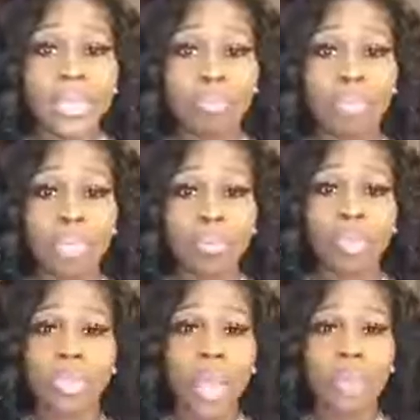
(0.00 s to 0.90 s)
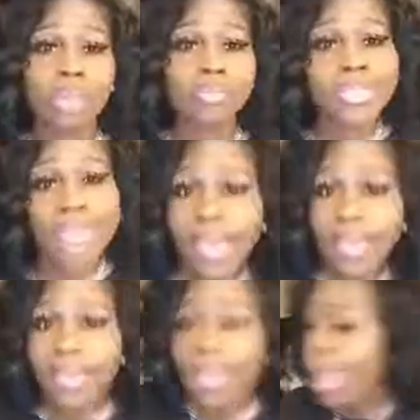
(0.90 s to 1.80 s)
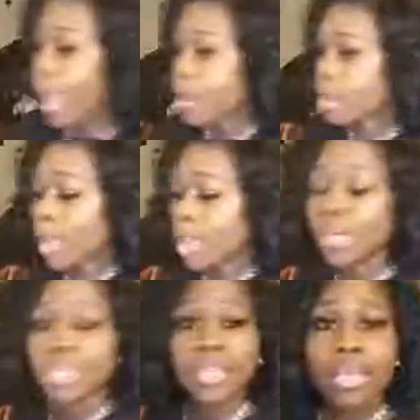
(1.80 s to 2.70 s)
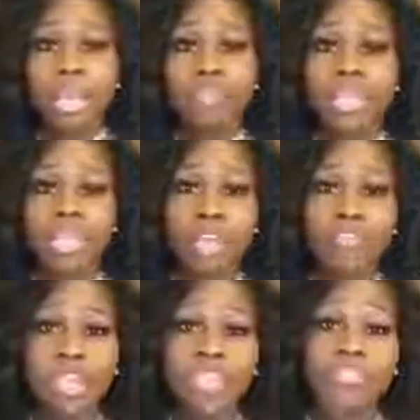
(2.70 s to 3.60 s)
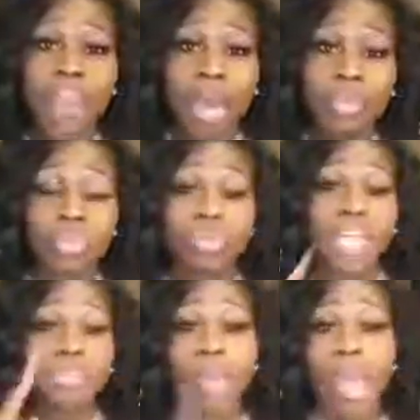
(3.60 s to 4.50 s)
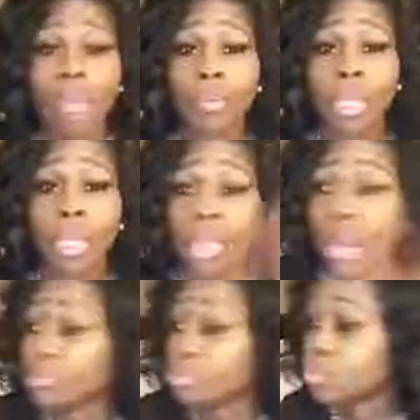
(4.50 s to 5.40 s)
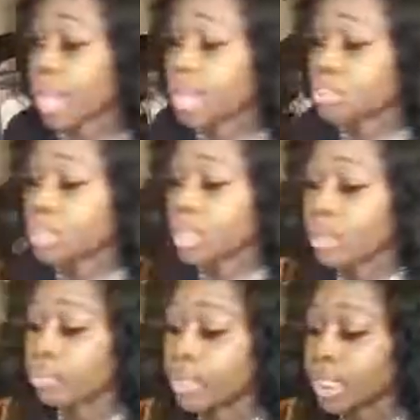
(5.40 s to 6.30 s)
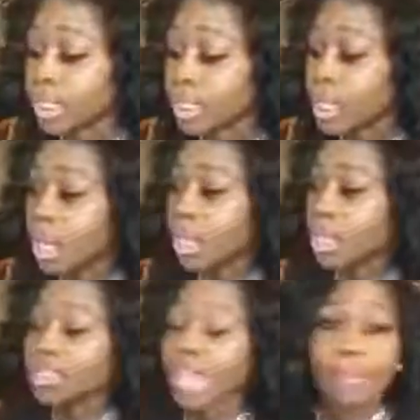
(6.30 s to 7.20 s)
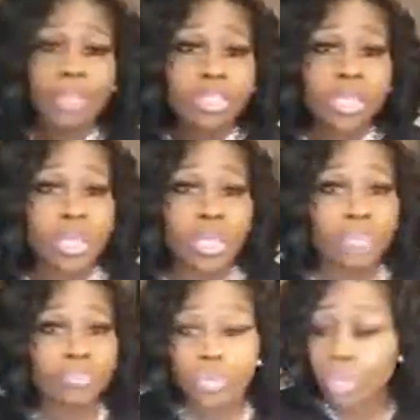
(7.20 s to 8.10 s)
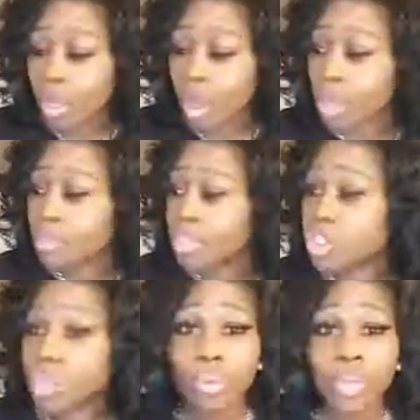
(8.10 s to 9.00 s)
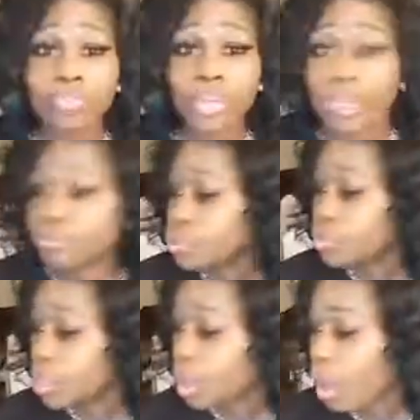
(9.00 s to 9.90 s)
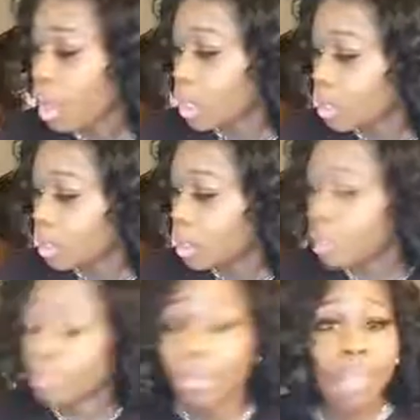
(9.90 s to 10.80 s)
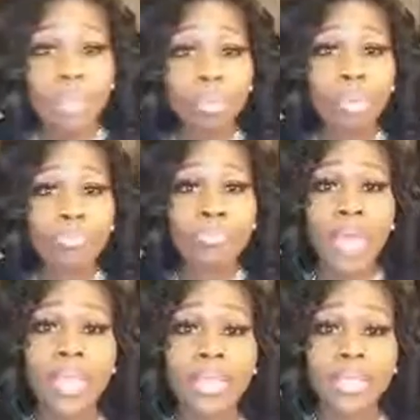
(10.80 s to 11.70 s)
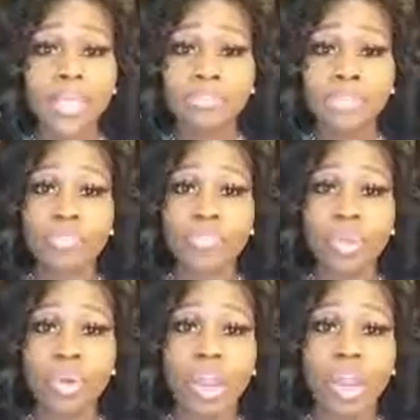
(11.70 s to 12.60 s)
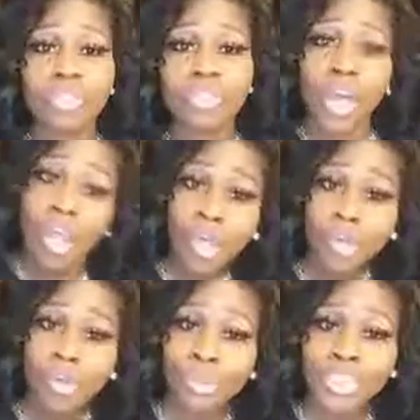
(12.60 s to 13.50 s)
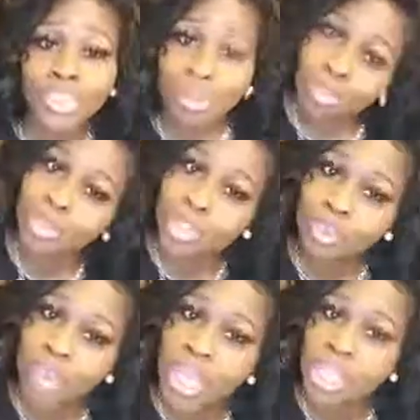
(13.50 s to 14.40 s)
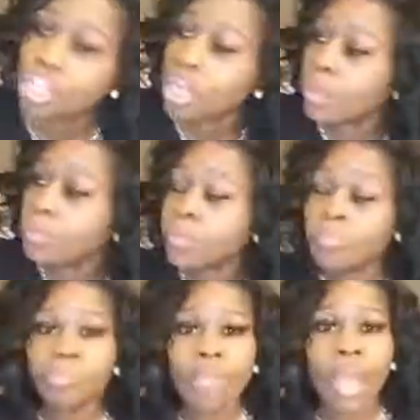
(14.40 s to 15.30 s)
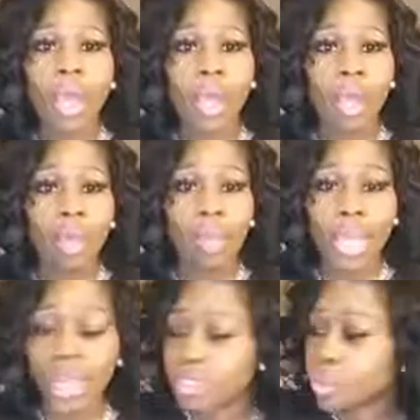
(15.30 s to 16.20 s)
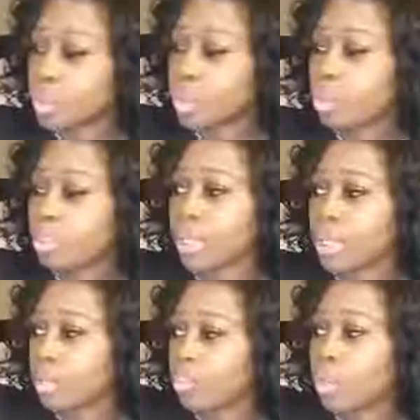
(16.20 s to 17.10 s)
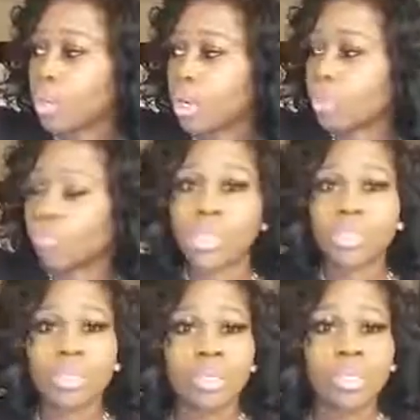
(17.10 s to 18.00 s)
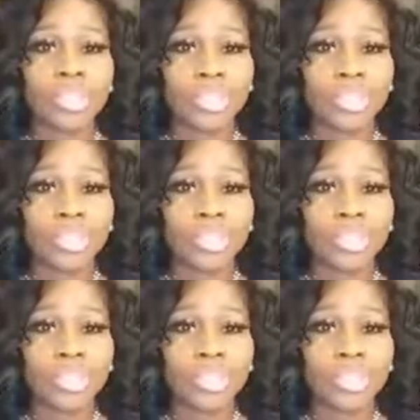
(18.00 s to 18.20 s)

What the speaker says: people. You know what I'm saying? Everybody want to take everything at face value. That's why I want to encourage you guys to like really tap into your gifts. You can call them intuitive gifts. You can call them prophetic gifts if you are of the Christian persuasion. I got to do a little bit more research.